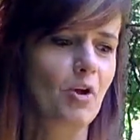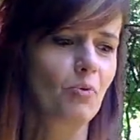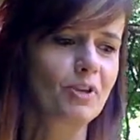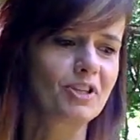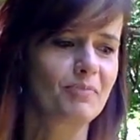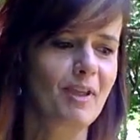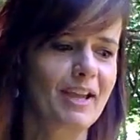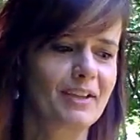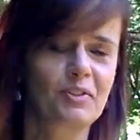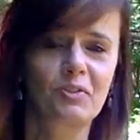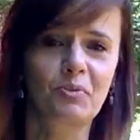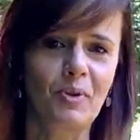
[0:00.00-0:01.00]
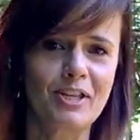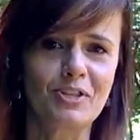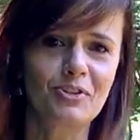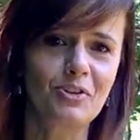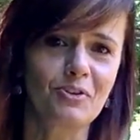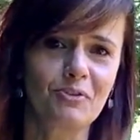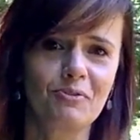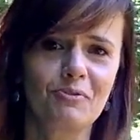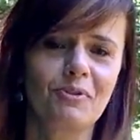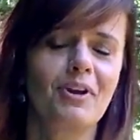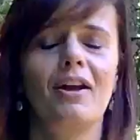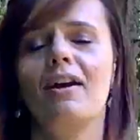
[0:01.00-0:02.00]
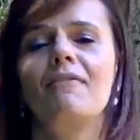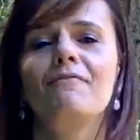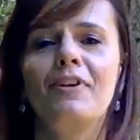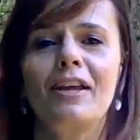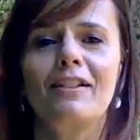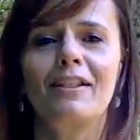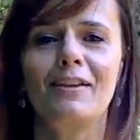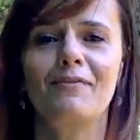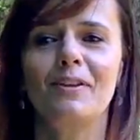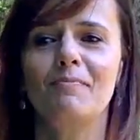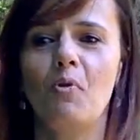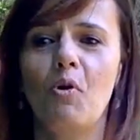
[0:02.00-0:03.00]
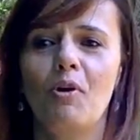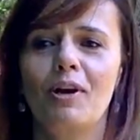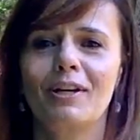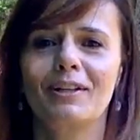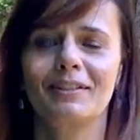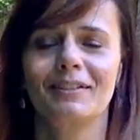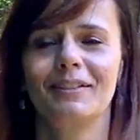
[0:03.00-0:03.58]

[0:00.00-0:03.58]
which makes Twin 2 feel even more